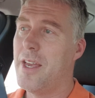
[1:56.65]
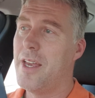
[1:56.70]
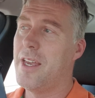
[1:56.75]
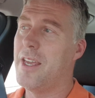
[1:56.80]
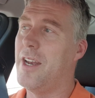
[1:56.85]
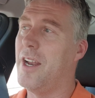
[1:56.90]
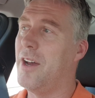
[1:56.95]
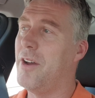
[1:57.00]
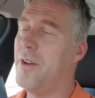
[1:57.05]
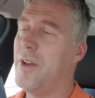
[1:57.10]

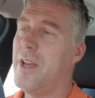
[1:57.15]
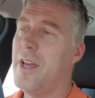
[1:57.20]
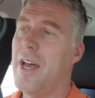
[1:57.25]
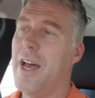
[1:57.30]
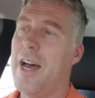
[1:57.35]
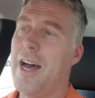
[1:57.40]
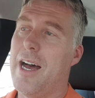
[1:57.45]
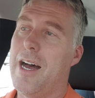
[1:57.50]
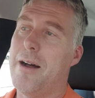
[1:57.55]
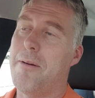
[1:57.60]

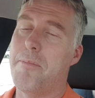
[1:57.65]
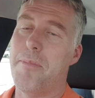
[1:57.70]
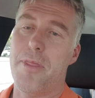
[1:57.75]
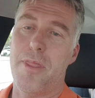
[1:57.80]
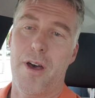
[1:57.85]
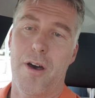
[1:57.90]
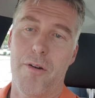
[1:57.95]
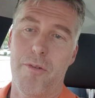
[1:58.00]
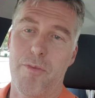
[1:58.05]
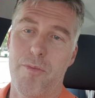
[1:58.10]

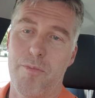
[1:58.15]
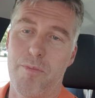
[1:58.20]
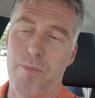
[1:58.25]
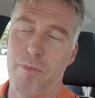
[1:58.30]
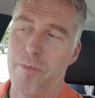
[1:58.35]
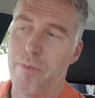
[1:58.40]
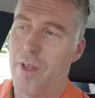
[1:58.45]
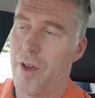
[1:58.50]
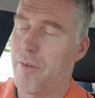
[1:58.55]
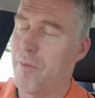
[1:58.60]

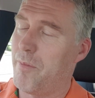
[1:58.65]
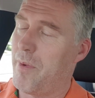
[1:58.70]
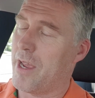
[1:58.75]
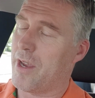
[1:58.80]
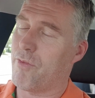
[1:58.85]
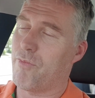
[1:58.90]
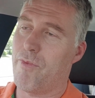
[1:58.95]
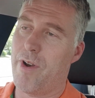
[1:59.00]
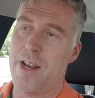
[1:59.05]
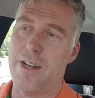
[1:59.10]
They'll make
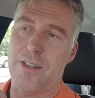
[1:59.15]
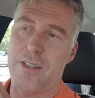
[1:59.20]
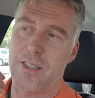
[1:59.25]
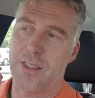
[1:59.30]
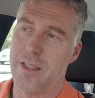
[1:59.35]
rent,